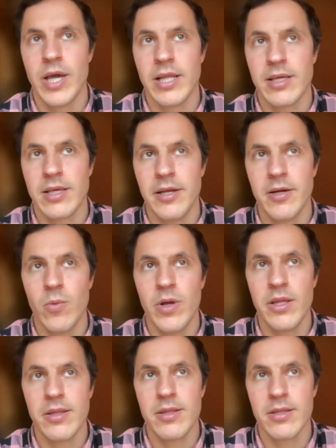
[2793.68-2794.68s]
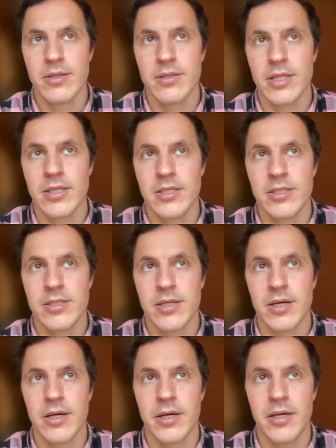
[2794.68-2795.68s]
get clear with. That is,
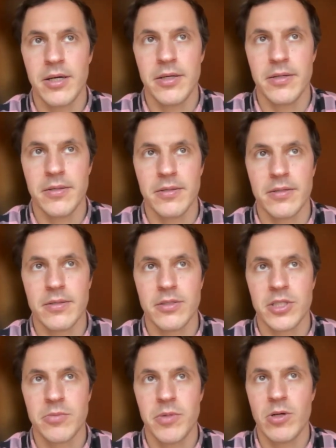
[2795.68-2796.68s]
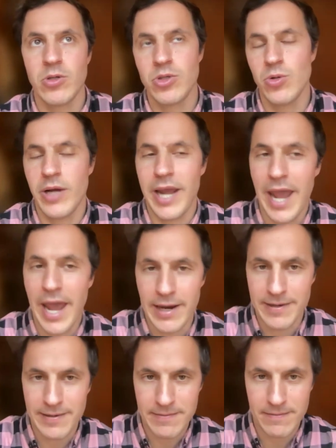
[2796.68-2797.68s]
hey, just because you
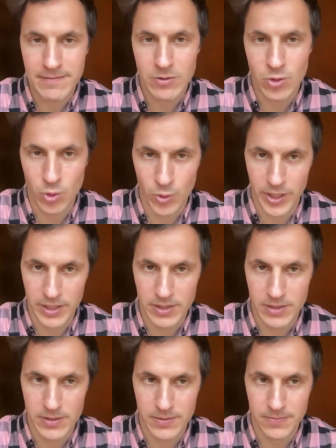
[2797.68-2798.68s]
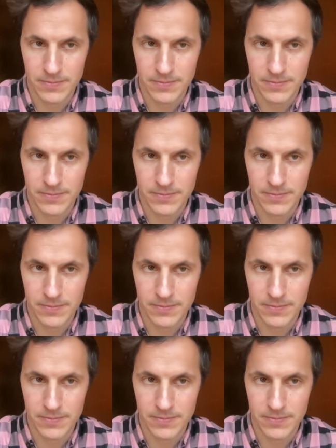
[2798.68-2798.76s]
can do it